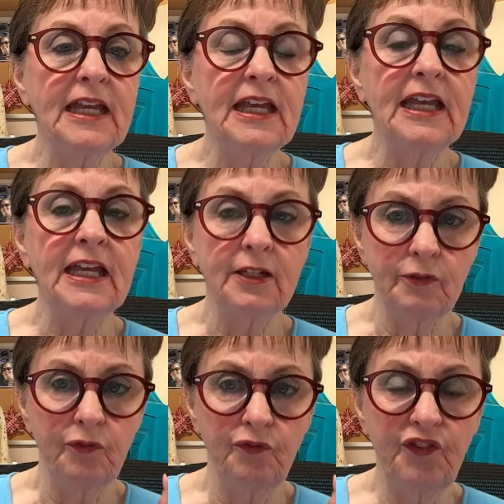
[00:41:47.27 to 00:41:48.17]

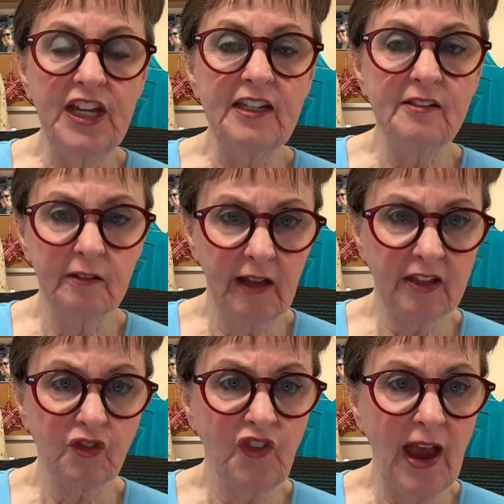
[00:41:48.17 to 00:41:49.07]
it feeds
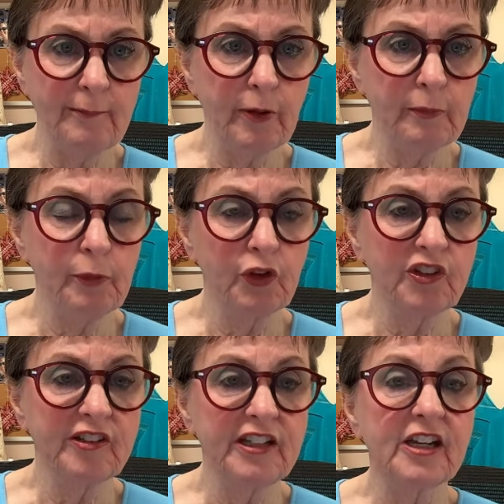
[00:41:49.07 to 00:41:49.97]
less fabric per
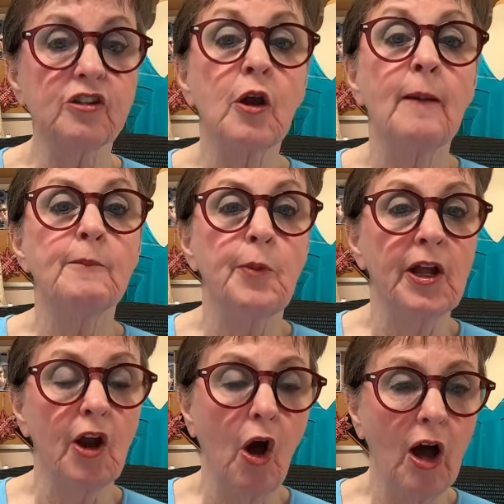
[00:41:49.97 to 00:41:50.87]
stitch,
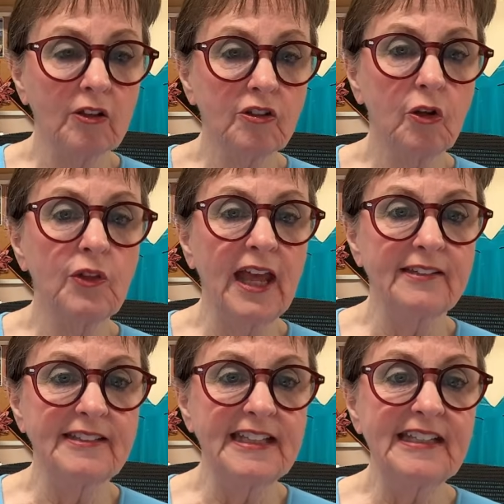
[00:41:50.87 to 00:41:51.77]
but also
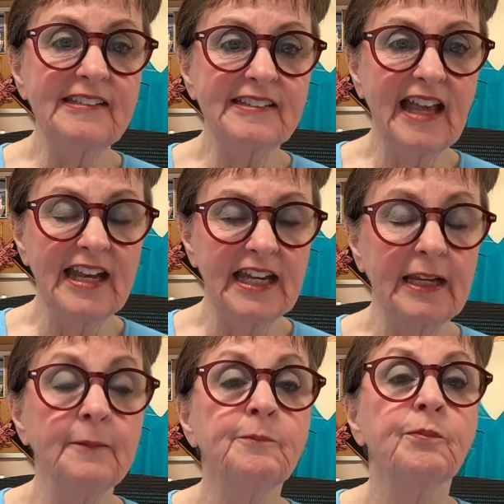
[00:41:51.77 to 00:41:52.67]
that D
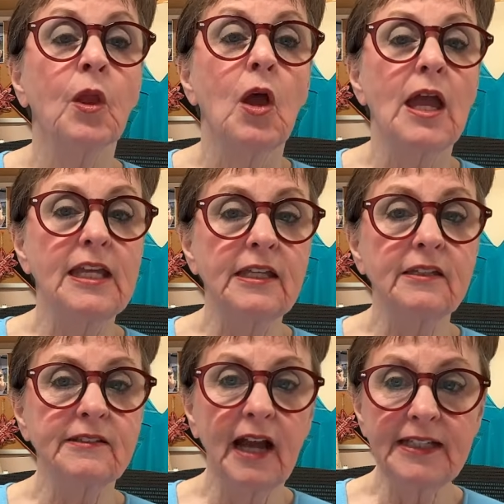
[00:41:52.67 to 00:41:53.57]
setting,
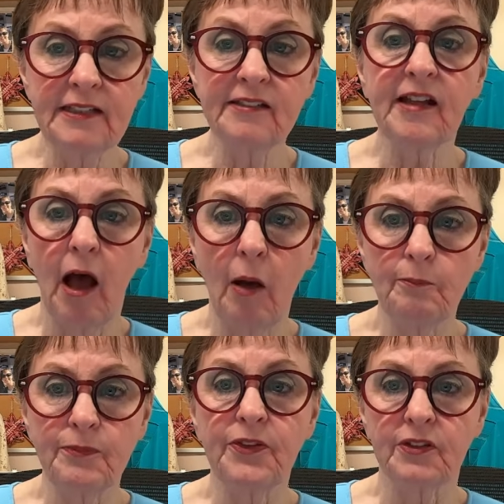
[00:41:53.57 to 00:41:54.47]
it tightens
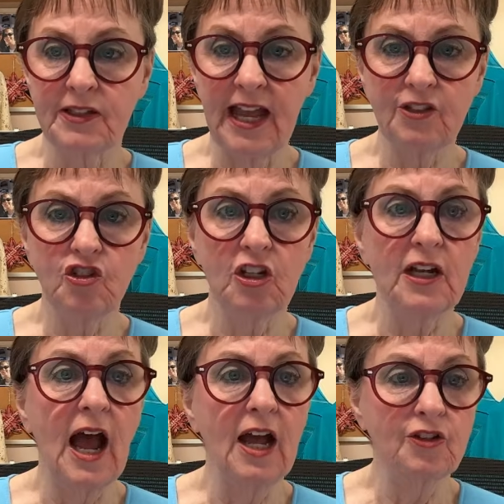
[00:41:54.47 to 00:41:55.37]
up the
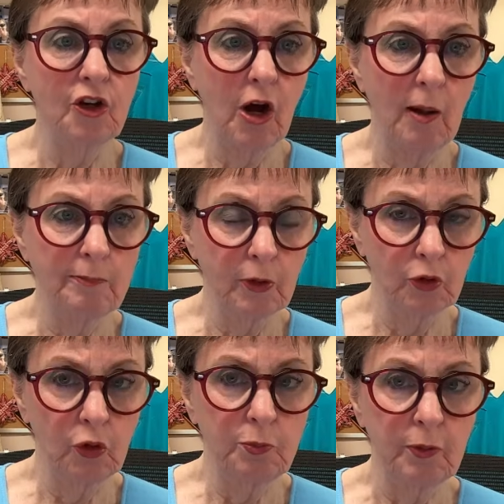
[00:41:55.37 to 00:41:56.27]
tension on your upper
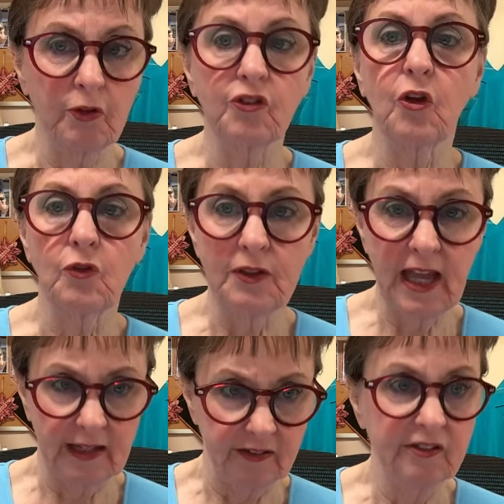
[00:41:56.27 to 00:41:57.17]
looper. So
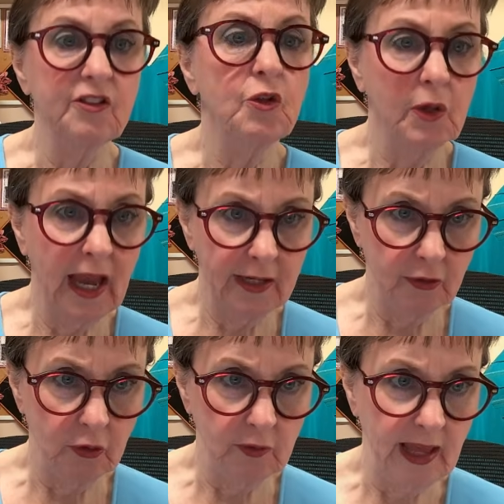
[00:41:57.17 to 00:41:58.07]
yes, you can
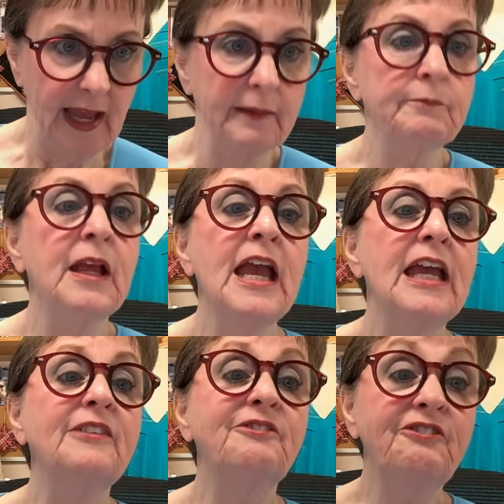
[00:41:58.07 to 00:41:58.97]
do that.
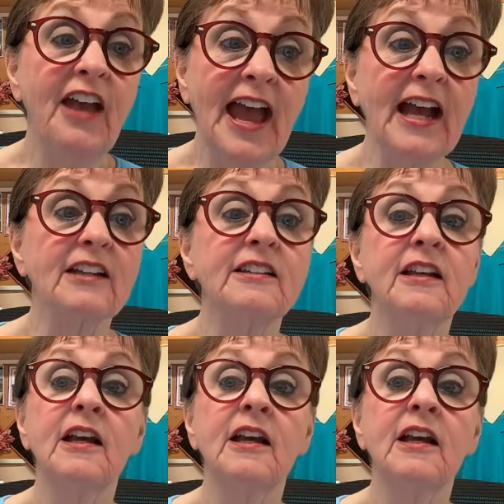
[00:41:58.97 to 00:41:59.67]
In fact,